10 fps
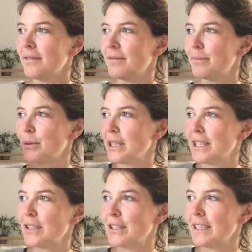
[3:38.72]
put it
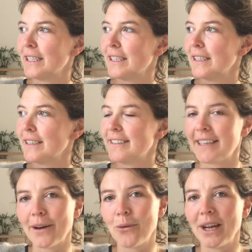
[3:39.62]
on the
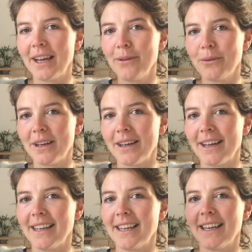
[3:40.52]
stairway,
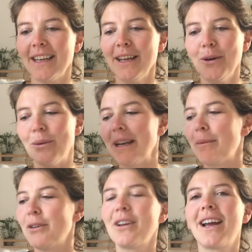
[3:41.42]
and then when I'm
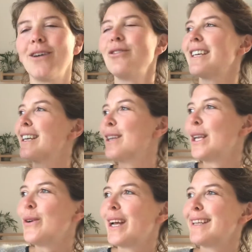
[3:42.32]
on the couch I can
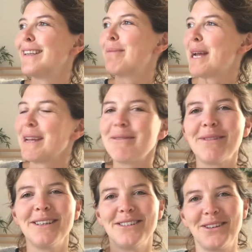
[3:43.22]
look at my
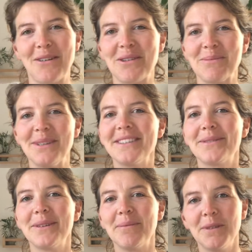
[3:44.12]
finished garments,
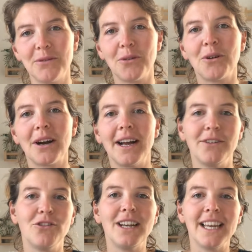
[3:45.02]
and before I
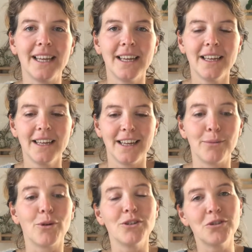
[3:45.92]
really am
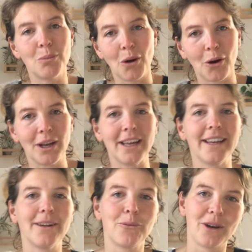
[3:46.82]
going to block
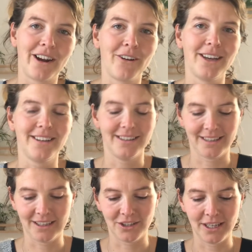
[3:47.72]
it and wear it. That's
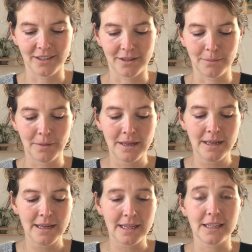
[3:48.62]
actually some
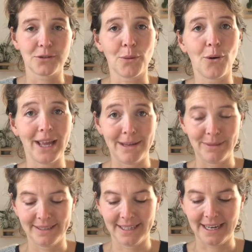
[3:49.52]
small
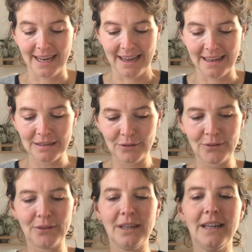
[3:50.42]
habit that I have,